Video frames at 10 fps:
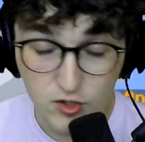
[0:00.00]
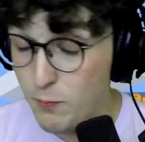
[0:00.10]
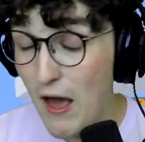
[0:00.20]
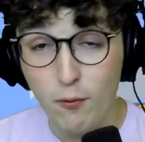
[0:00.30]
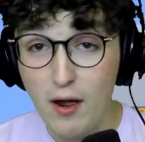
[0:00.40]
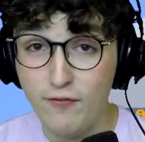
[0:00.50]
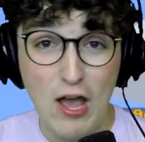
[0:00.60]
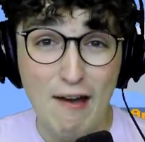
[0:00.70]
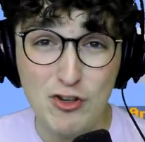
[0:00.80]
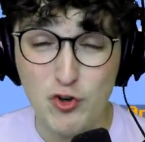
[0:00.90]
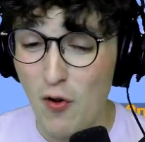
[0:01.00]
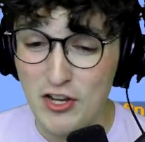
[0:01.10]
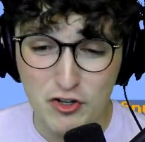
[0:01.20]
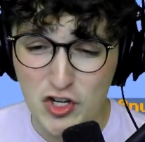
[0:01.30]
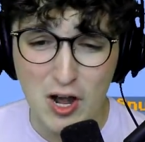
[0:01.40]
which, by the way, if you haven't
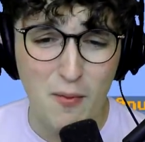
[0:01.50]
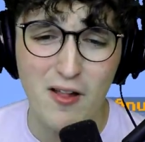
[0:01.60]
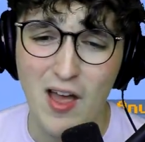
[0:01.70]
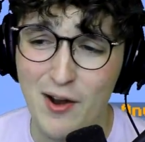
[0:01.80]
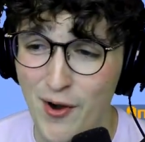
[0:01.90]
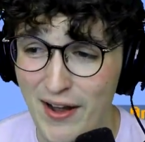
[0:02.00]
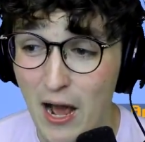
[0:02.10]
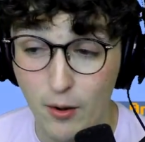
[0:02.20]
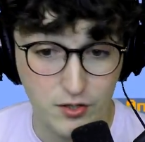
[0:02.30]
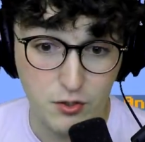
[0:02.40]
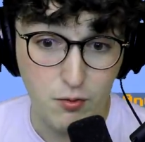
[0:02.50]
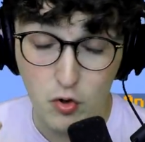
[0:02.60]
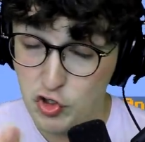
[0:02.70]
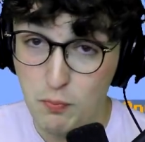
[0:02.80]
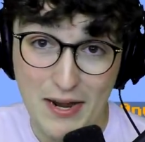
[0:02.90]
joined, you should come online right now, because who
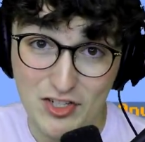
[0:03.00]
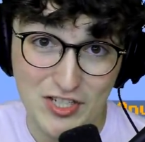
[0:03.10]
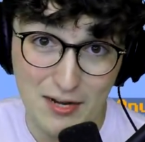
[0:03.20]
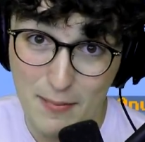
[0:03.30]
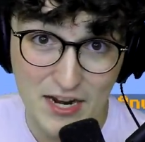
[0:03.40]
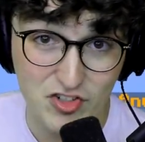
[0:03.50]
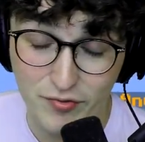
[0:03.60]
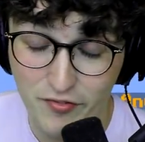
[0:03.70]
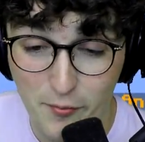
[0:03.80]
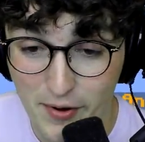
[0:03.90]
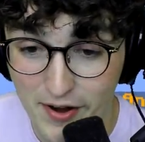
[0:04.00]
knows, you may just get a mansion from